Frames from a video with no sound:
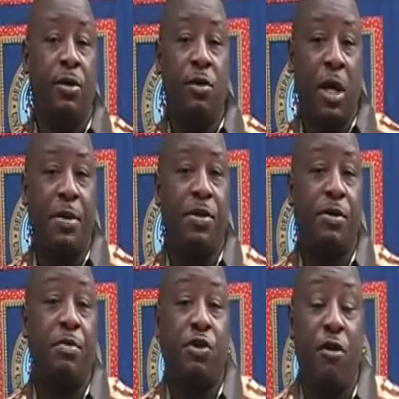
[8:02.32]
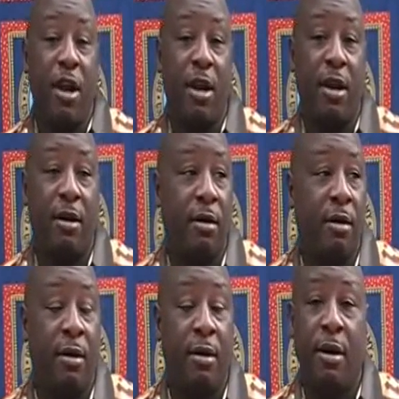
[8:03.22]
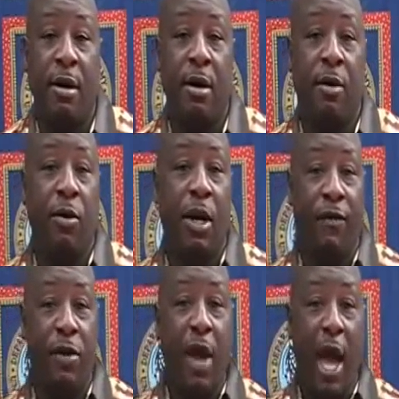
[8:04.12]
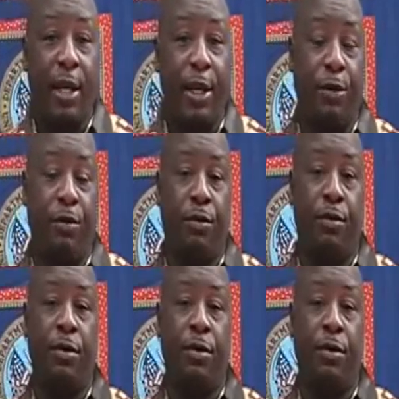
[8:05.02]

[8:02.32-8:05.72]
2 cups and some string, whatever you got to do.